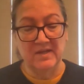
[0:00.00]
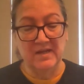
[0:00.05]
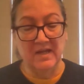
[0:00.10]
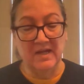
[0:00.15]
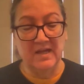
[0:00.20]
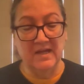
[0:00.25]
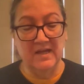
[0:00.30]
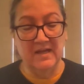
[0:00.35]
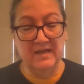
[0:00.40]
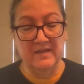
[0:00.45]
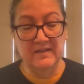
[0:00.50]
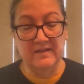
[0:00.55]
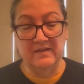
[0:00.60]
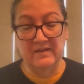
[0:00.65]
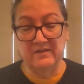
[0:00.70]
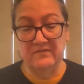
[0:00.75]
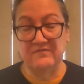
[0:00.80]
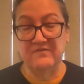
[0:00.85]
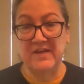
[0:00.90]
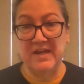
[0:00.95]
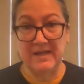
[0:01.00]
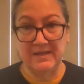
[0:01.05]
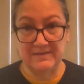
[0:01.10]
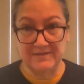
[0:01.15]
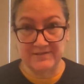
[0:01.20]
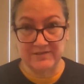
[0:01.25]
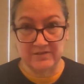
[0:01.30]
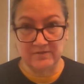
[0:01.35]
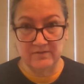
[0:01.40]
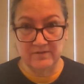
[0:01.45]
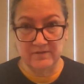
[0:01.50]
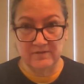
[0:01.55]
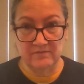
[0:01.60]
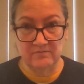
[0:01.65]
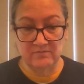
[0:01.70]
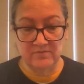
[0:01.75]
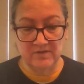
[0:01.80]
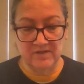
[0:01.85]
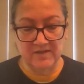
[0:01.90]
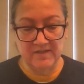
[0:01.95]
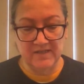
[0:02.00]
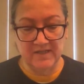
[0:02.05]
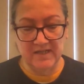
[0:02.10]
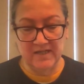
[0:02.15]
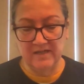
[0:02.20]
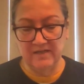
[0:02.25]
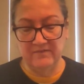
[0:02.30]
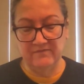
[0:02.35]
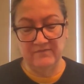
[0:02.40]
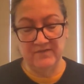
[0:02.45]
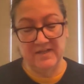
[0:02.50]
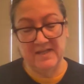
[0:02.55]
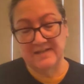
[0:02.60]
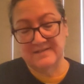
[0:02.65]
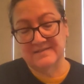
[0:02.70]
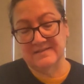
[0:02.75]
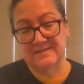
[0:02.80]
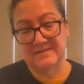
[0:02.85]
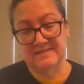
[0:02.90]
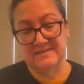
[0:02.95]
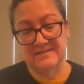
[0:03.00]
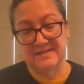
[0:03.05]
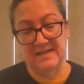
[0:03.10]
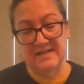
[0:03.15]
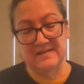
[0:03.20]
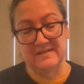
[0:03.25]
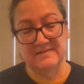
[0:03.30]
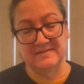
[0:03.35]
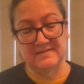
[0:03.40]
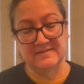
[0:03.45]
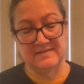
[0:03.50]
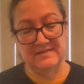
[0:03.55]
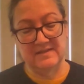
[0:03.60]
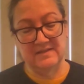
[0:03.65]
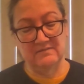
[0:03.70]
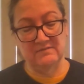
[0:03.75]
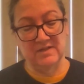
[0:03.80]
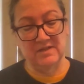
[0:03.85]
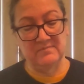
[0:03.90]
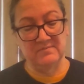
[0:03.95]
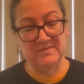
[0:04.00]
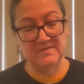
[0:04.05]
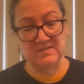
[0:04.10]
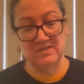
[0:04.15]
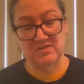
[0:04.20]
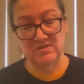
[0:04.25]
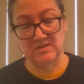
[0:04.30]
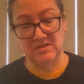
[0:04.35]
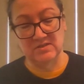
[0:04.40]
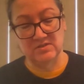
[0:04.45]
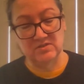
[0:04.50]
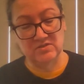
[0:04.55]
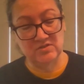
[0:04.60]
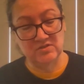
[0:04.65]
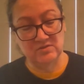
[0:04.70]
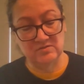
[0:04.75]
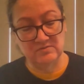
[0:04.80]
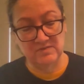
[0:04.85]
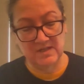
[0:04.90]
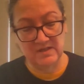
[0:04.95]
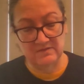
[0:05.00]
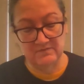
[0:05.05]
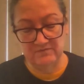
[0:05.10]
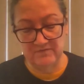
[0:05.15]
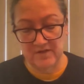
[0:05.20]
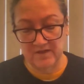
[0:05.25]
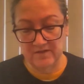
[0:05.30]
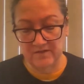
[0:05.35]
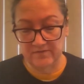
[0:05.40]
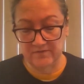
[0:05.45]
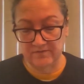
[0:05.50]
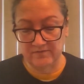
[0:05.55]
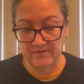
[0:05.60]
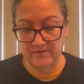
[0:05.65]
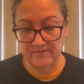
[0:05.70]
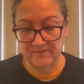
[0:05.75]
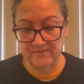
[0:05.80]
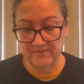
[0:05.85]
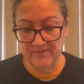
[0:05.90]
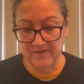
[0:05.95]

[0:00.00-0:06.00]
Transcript: And an advanced student would have an excellent stance and ready position, shoot, and follow through.